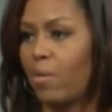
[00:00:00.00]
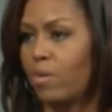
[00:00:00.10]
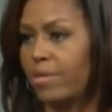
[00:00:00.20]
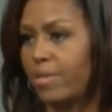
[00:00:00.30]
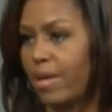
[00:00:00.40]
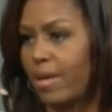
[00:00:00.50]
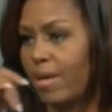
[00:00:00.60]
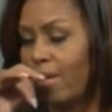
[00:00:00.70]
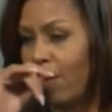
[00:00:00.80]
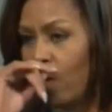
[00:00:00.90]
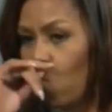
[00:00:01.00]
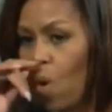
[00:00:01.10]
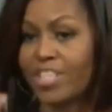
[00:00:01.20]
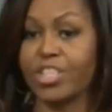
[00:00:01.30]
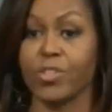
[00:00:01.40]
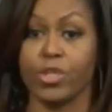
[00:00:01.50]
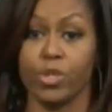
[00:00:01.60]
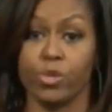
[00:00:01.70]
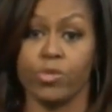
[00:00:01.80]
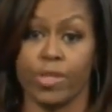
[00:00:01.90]
was watching the
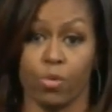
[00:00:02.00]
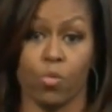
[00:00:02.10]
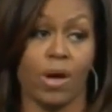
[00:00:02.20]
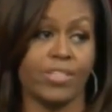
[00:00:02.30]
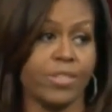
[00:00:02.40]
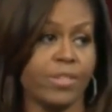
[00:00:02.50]
news. They were watching the